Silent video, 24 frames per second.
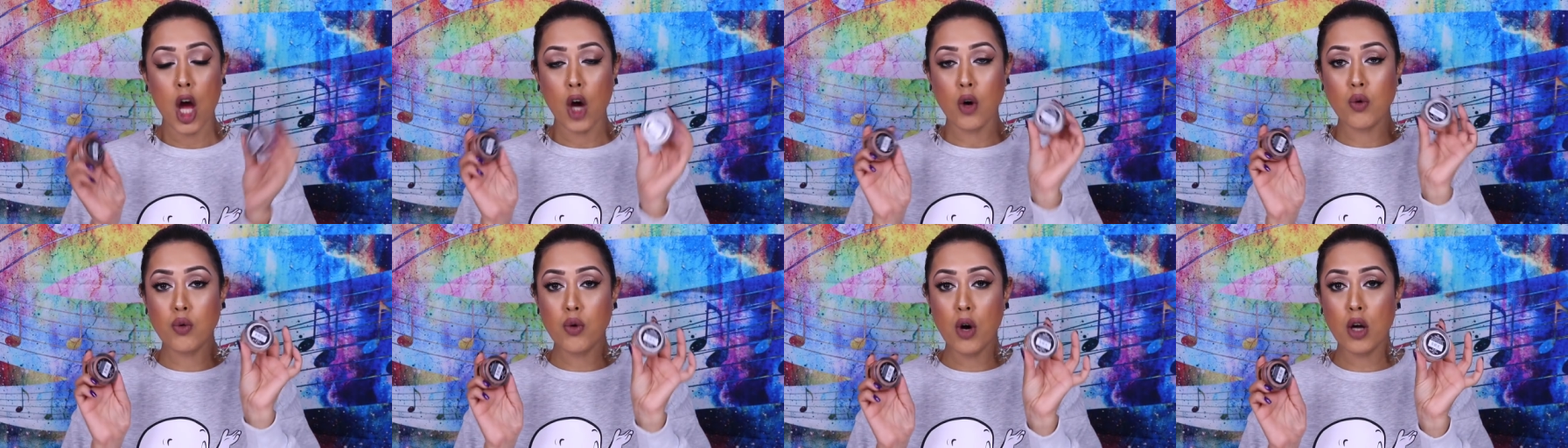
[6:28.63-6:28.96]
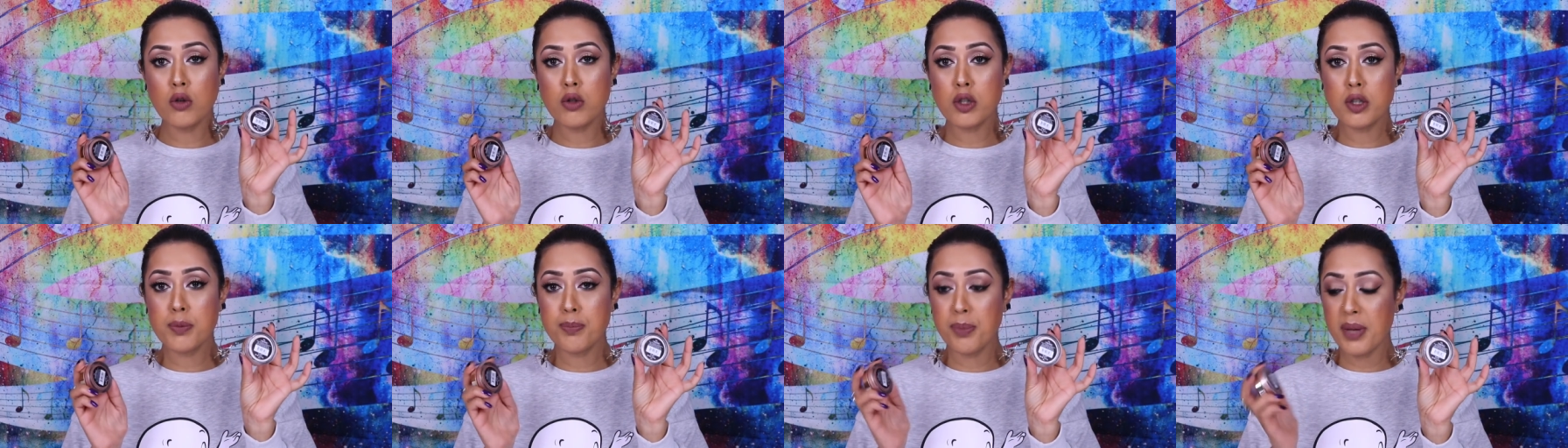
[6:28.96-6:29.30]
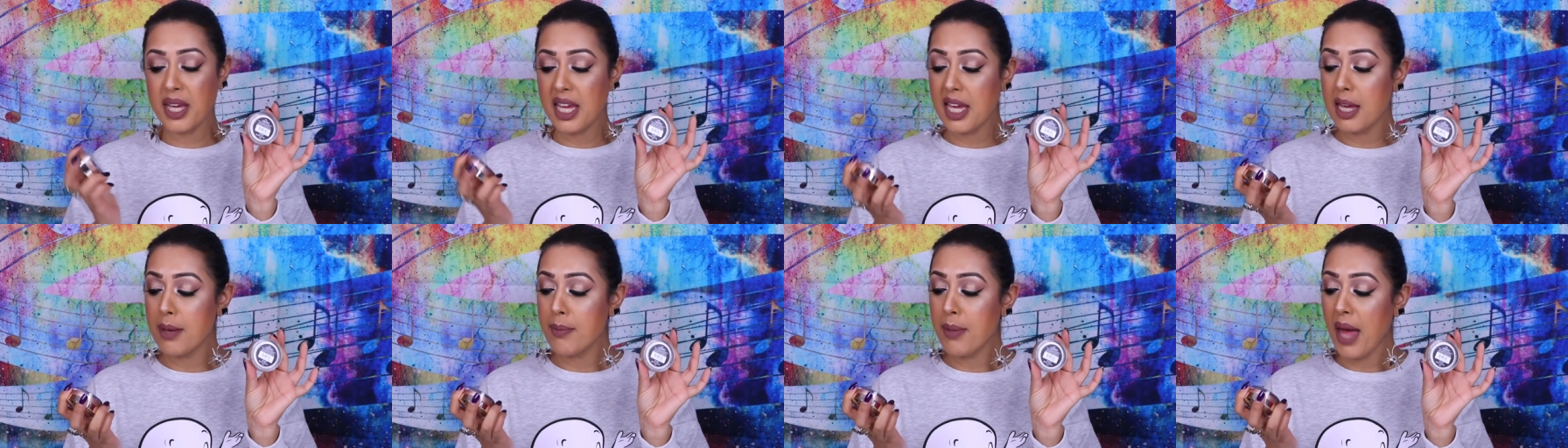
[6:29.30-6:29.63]
Rose
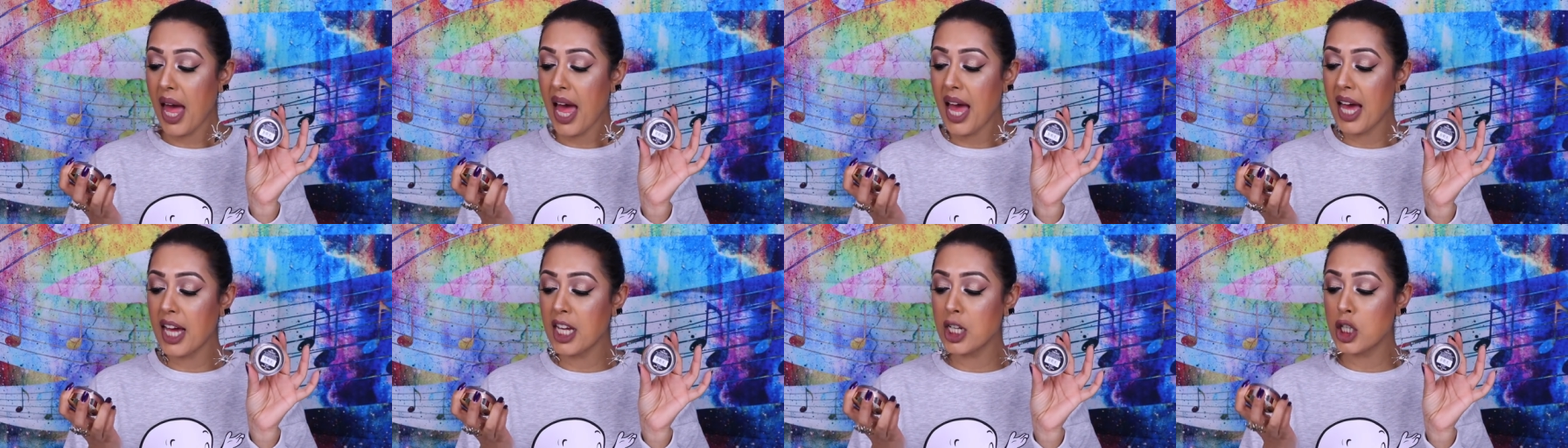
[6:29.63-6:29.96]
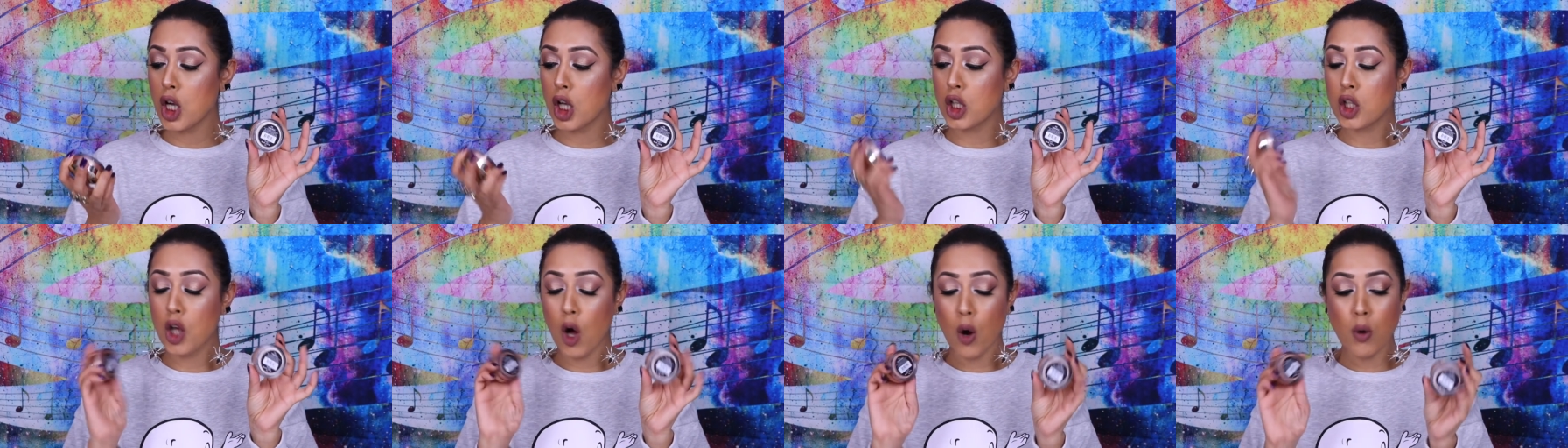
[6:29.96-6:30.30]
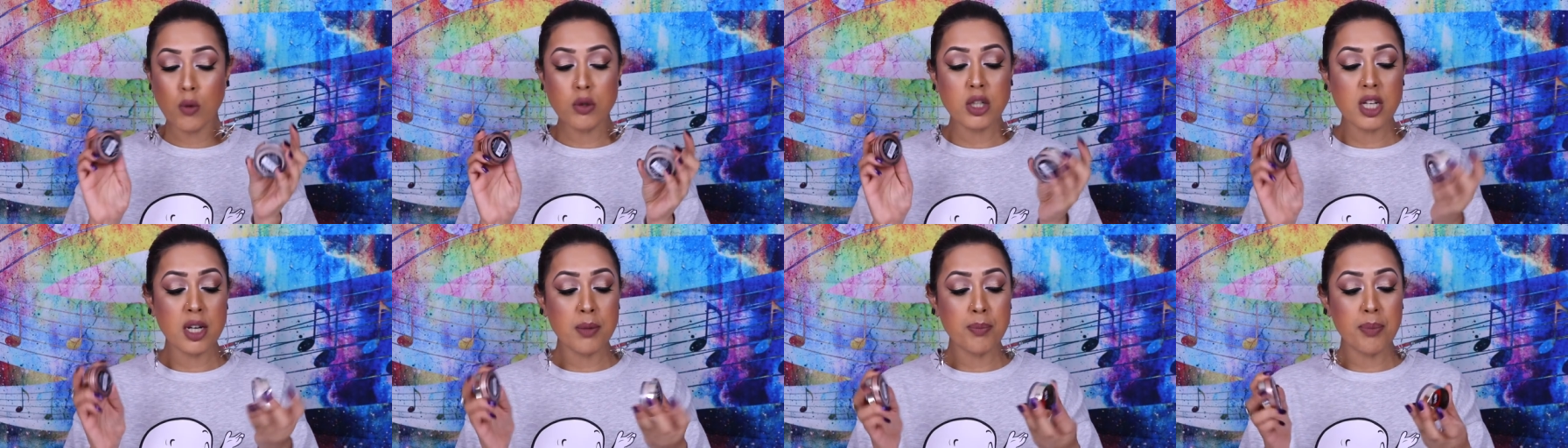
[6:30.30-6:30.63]
Beam and
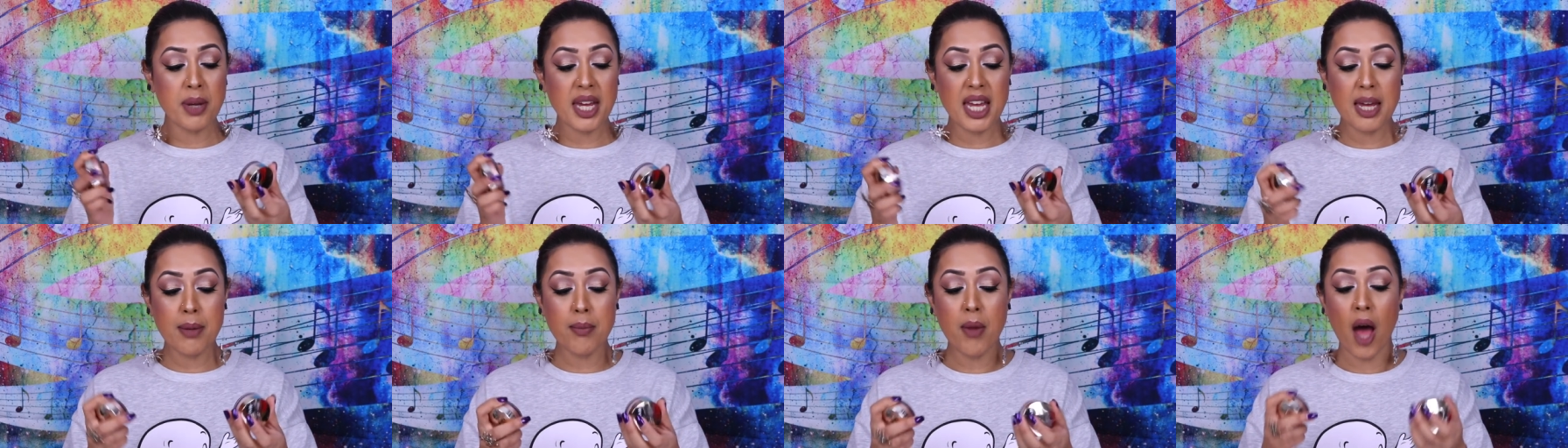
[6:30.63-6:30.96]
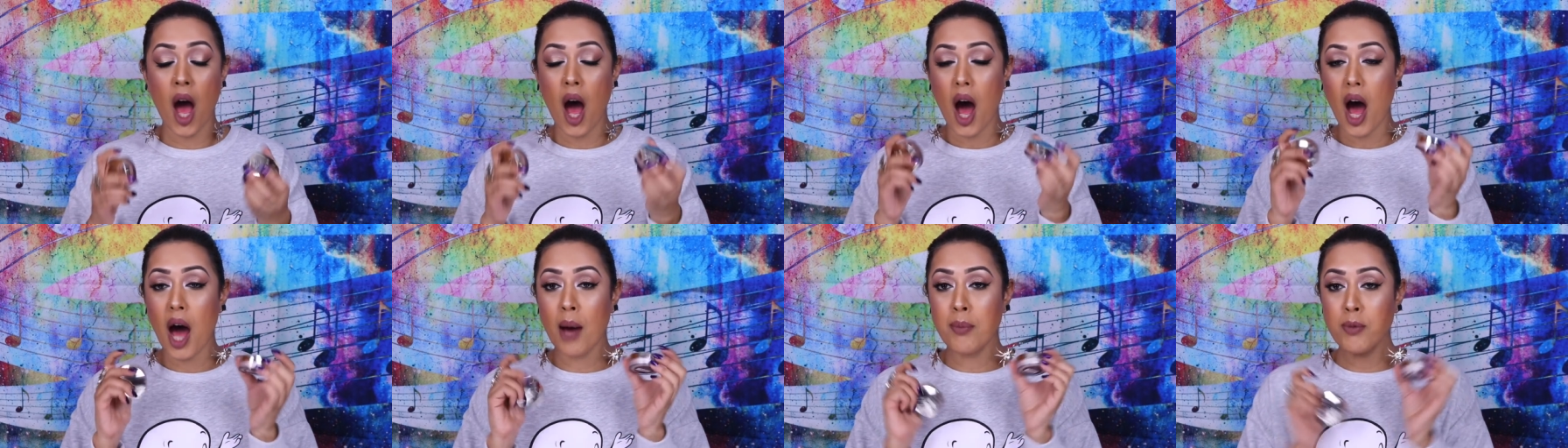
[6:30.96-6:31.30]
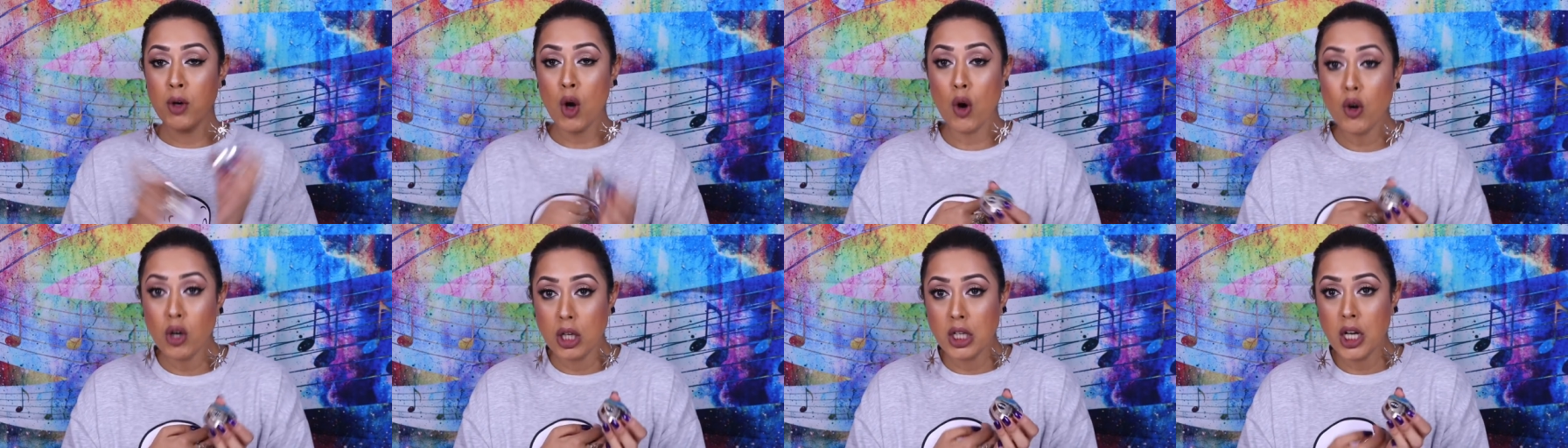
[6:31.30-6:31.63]
Golden Beam. I'm
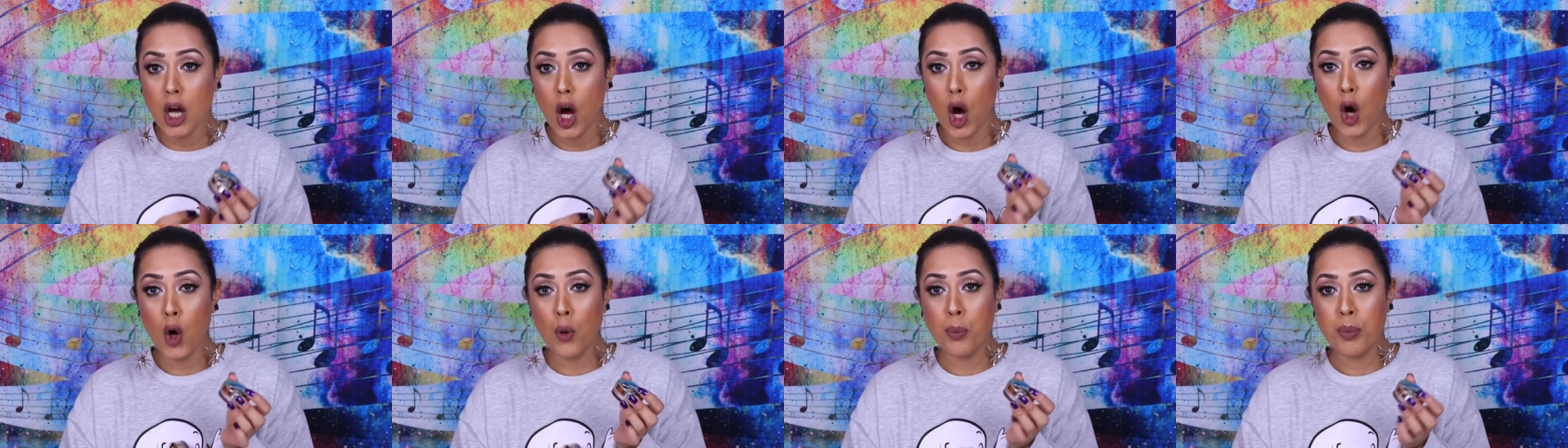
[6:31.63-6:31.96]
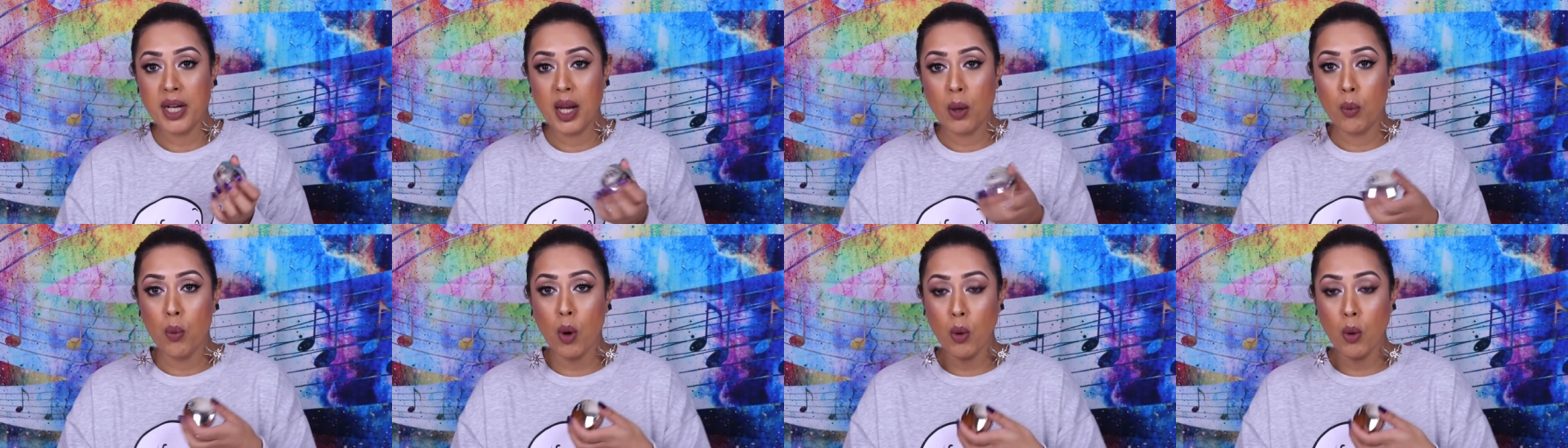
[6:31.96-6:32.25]
not going to open it.